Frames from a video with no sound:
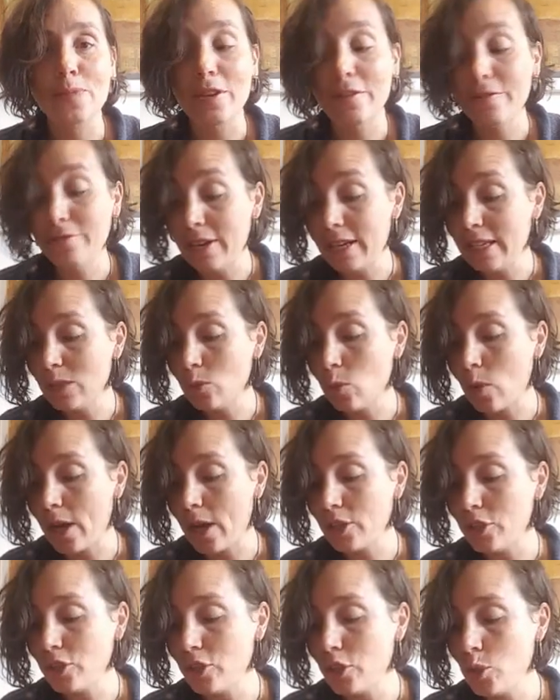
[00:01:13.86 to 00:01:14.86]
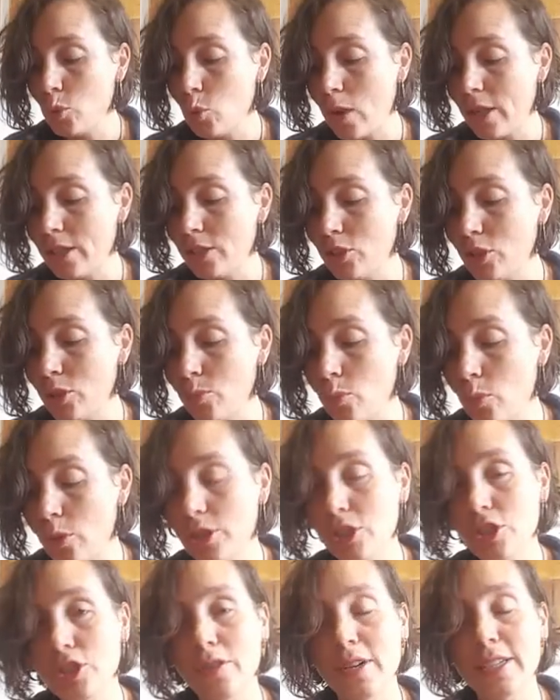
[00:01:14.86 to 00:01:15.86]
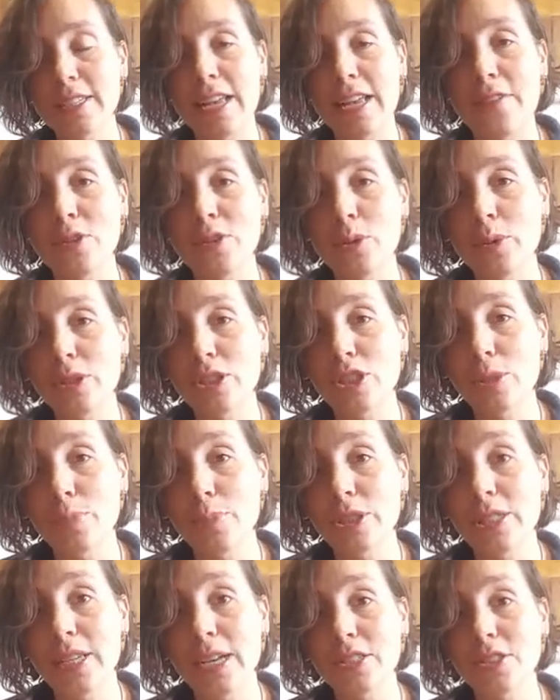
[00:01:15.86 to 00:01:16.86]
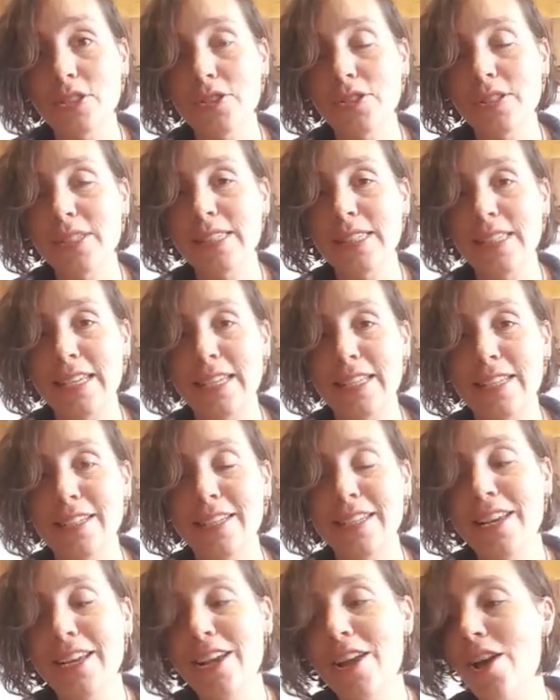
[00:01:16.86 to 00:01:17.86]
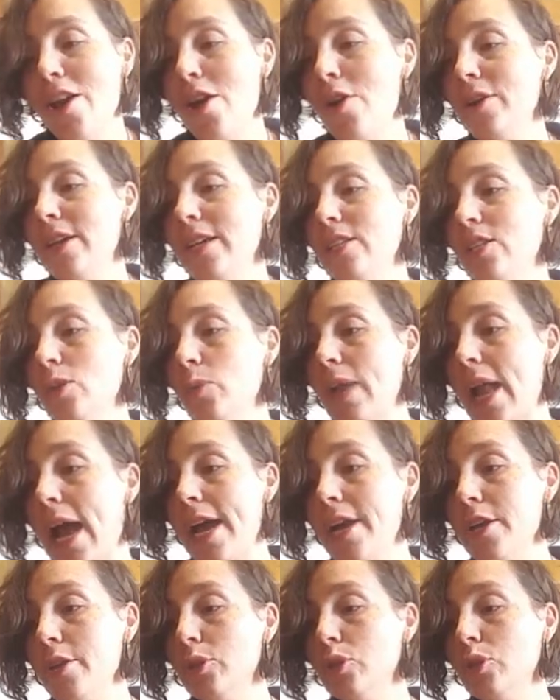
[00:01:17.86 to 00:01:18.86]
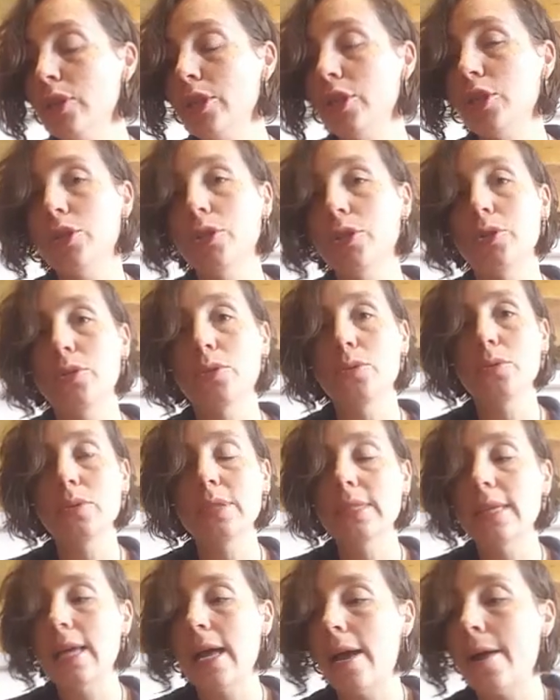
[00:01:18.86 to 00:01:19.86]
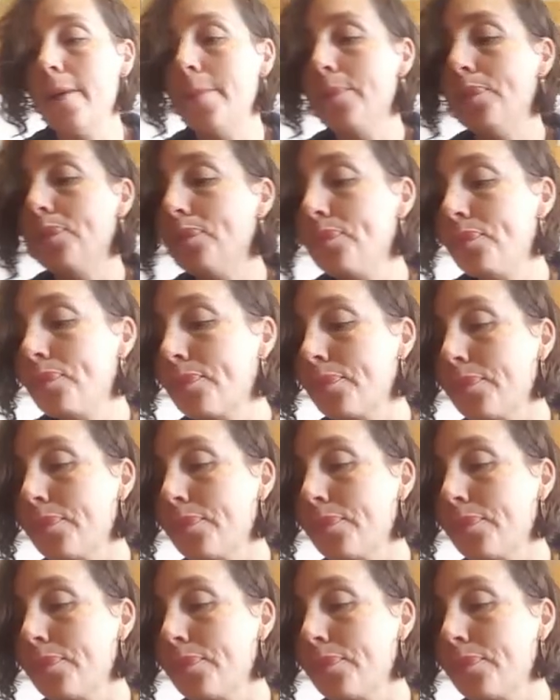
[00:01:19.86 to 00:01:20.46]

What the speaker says: face wash, you want to moisturize afterwards to protect your skin. Okay, so what I usually use, the